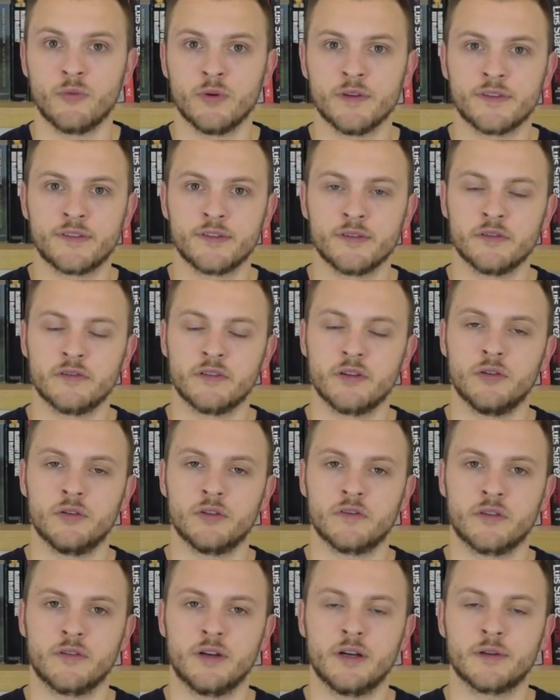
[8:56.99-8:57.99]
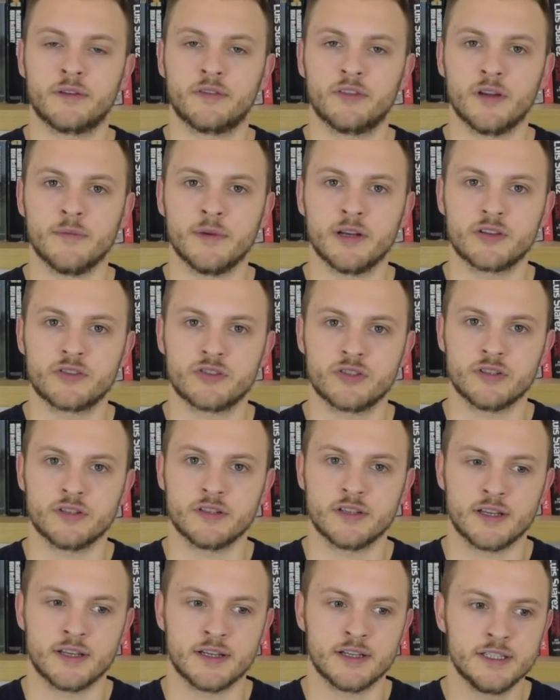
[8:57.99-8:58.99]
wanted Alderweireld so much, and